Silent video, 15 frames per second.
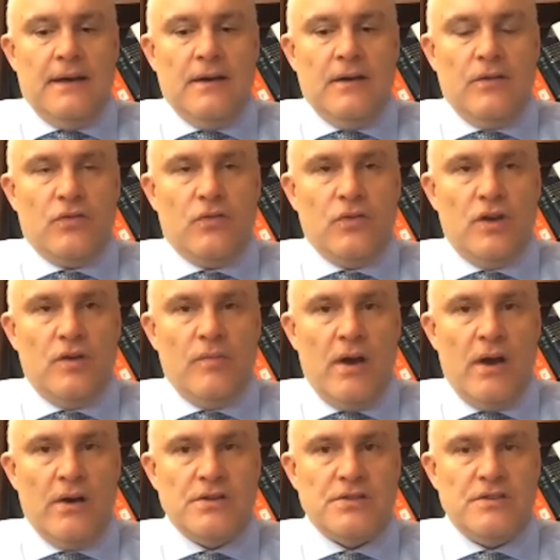through the
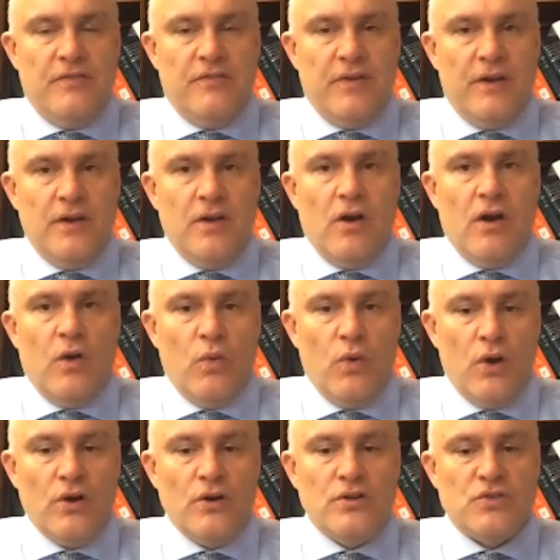Democracy Fund are
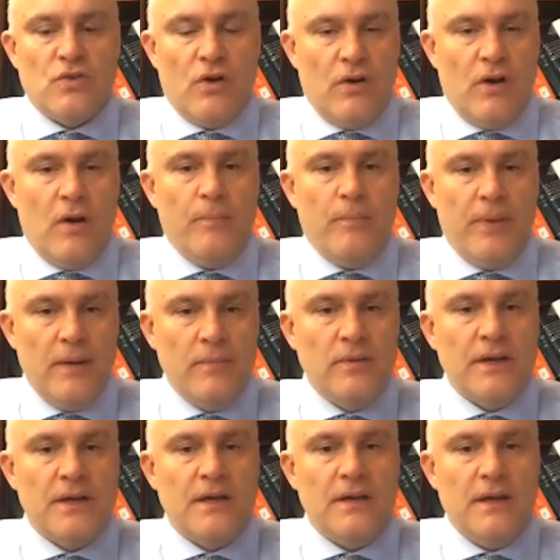workers who are
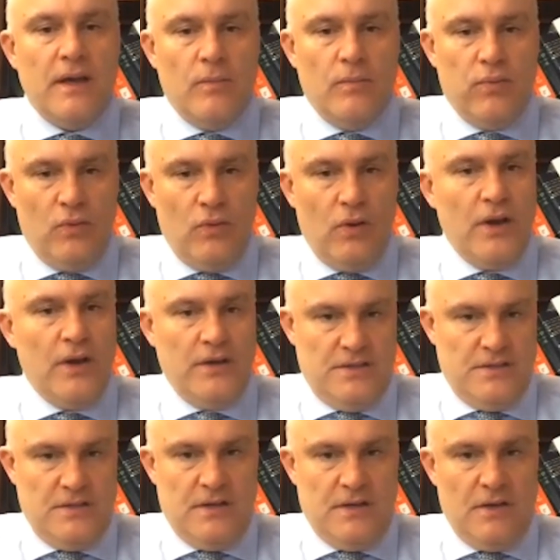public
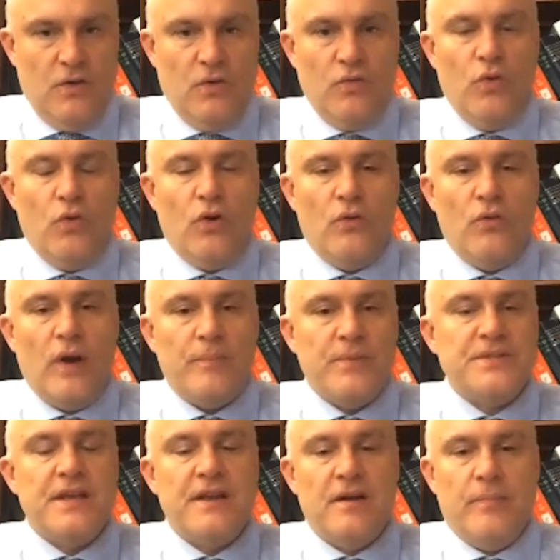employees who are
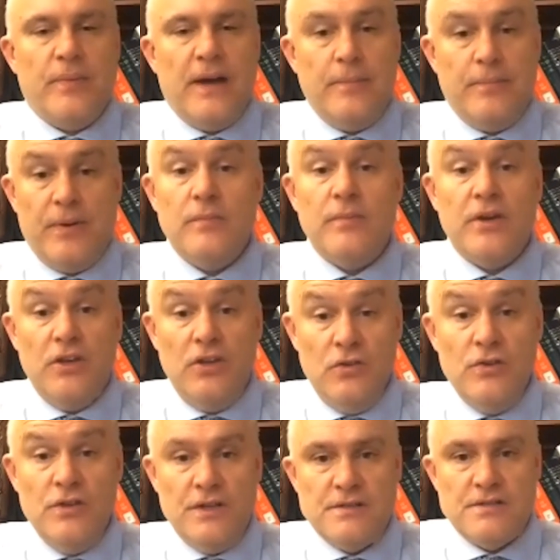represented by public
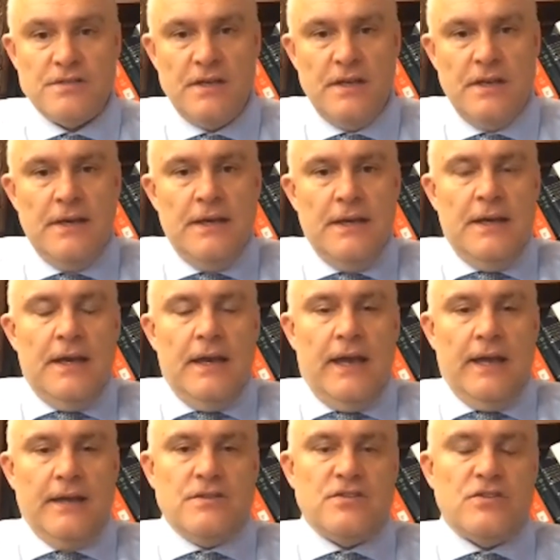unions.
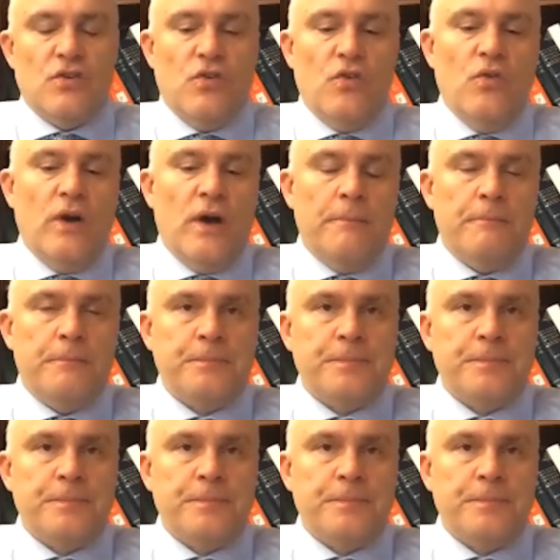And so